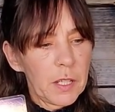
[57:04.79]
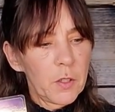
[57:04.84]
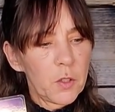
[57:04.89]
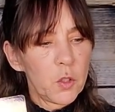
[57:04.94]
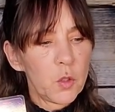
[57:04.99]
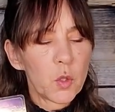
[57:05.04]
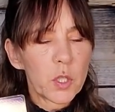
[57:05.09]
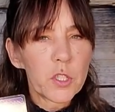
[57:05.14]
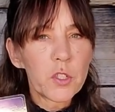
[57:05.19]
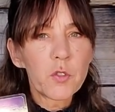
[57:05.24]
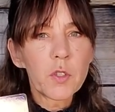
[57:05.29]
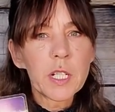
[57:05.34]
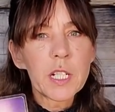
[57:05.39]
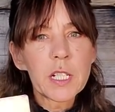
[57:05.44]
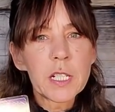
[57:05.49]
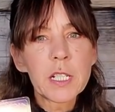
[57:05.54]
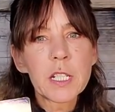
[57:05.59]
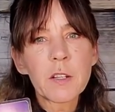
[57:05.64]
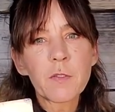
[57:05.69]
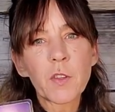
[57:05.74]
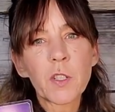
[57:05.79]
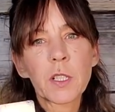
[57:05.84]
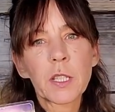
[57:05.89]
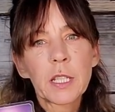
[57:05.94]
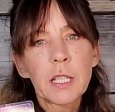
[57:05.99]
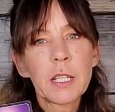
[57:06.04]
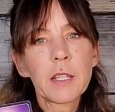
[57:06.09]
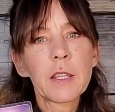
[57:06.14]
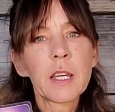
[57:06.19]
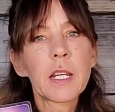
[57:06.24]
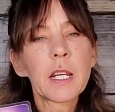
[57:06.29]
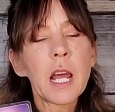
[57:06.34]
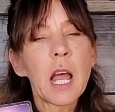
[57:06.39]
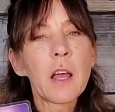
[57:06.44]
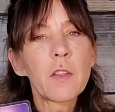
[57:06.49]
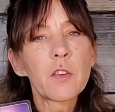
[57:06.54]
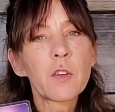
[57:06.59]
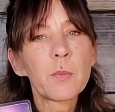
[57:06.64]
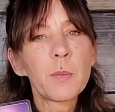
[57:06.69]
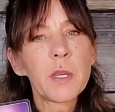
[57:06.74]
you're treated differently than
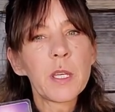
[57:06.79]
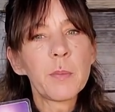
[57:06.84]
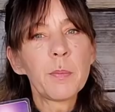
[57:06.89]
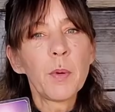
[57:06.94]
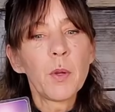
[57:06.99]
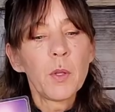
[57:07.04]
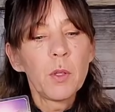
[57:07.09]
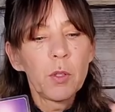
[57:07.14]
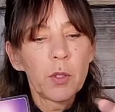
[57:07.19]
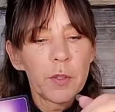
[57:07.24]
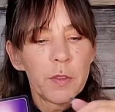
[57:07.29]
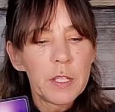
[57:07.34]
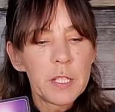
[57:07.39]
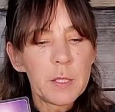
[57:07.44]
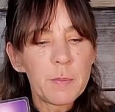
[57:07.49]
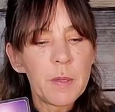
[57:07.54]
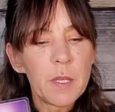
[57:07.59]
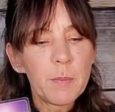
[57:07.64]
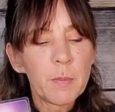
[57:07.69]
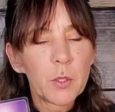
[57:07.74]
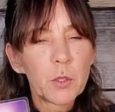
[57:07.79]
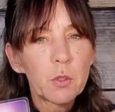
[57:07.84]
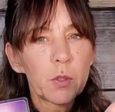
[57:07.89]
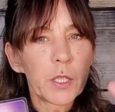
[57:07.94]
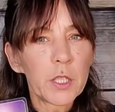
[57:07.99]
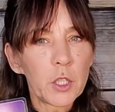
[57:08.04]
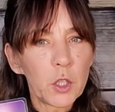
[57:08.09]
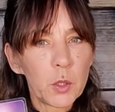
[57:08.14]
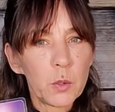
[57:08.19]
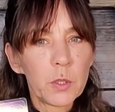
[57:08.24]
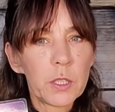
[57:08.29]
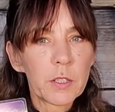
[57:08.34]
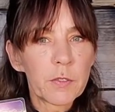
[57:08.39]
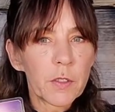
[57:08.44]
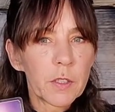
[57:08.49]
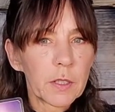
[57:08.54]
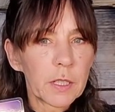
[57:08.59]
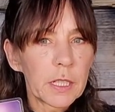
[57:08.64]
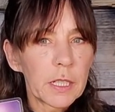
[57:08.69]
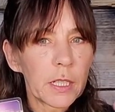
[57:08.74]
other people, or these people treat you
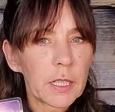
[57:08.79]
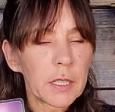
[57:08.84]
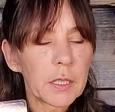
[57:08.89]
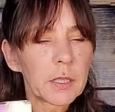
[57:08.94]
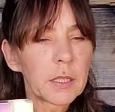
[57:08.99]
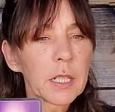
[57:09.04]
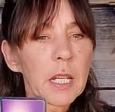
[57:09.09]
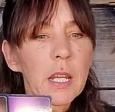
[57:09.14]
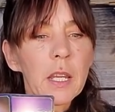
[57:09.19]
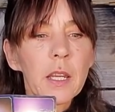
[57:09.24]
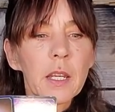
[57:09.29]
differently, and